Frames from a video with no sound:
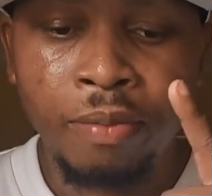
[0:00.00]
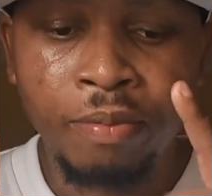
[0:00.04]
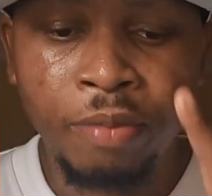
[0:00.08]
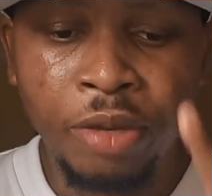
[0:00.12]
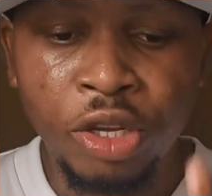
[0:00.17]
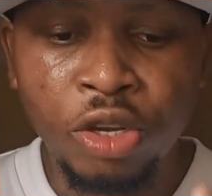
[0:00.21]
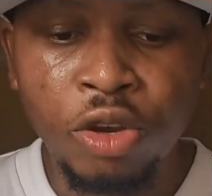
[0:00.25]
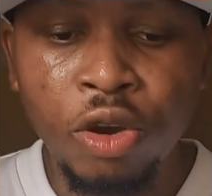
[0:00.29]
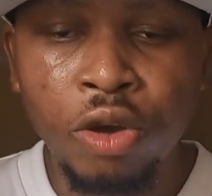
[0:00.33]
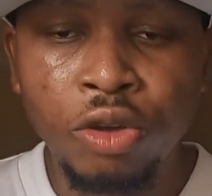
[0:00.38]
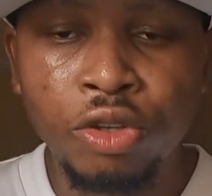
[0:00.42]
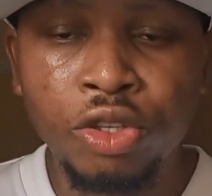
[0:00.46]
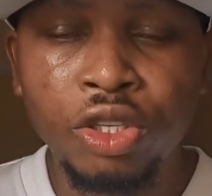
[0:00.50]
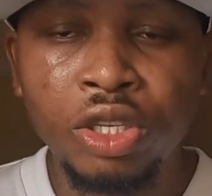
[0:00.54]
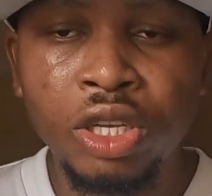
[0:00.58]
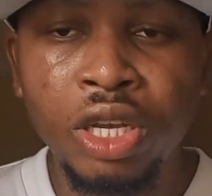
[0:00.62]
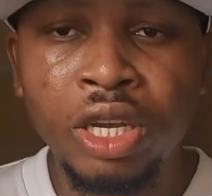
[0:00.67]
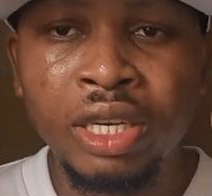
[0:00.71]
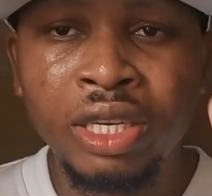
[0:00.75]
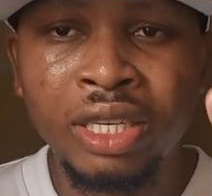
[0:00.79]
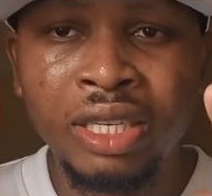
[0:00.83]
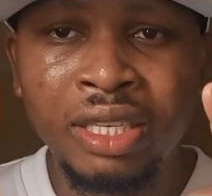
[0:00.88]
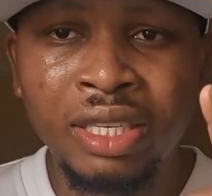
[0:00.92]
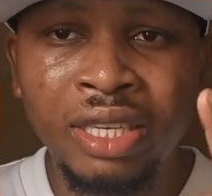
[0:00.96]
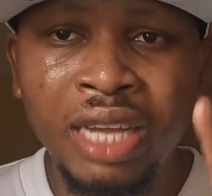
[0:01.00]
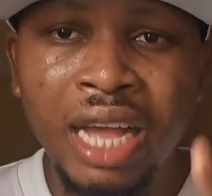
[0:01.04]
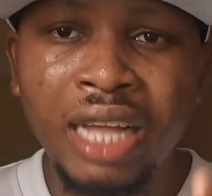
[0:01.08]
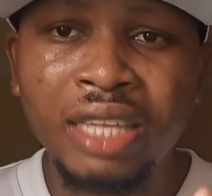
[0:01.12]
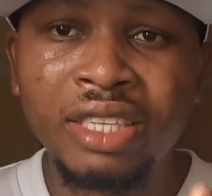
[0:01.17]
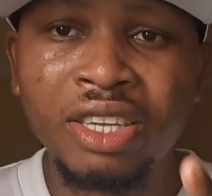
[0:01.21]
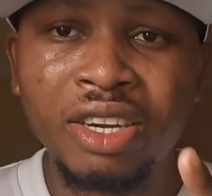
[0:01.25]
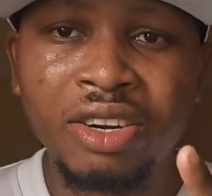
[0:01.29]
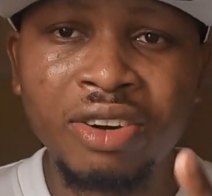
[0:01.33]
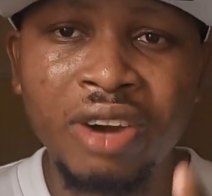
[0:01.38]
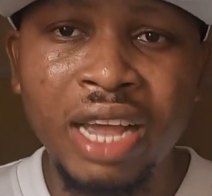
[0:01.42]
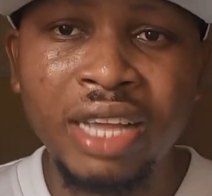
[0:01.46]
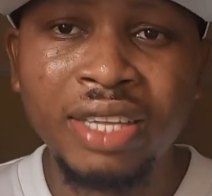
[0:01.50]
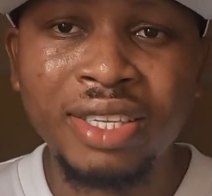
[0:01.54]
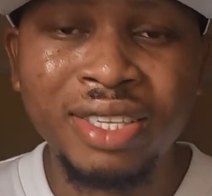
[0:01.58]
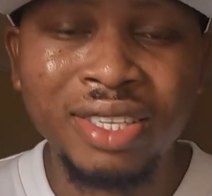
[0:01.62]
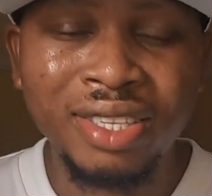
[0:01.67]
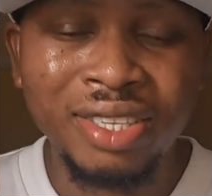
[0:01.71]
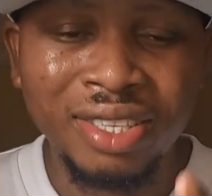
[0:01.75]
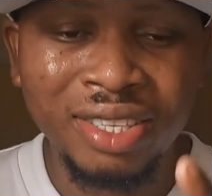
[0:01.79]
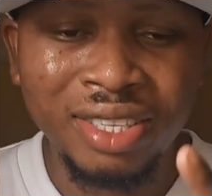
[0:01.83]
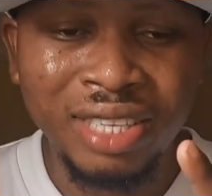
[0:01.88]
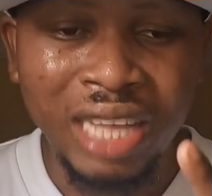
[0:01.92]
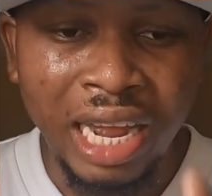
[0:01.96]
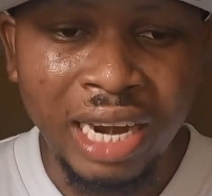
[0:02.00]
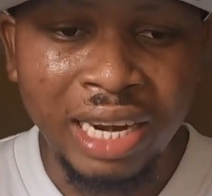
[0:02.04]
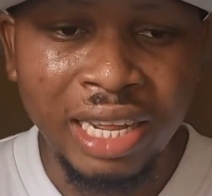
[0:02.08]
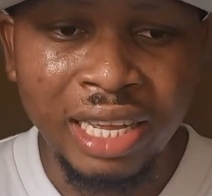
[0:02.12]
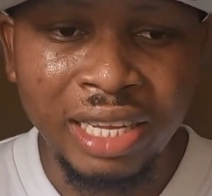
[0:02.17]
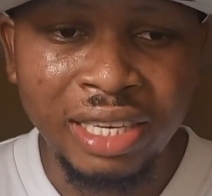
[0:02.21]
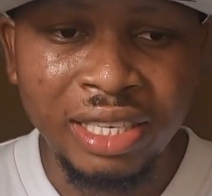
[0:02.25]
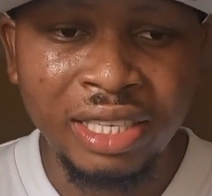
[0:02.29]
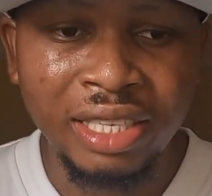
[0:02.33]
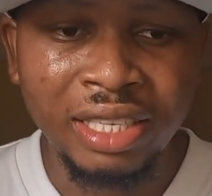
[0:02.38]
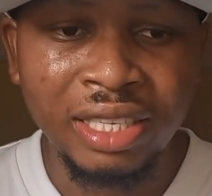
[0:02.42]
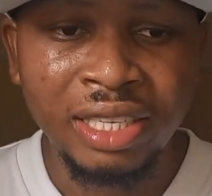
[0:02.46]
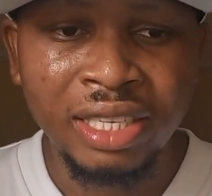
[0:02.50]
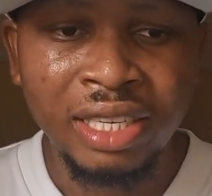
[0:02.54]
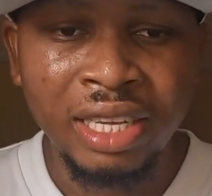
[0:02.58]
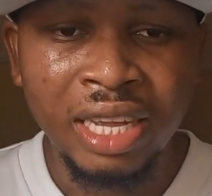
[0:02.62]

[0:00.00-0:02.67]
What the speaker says: because that crisis started,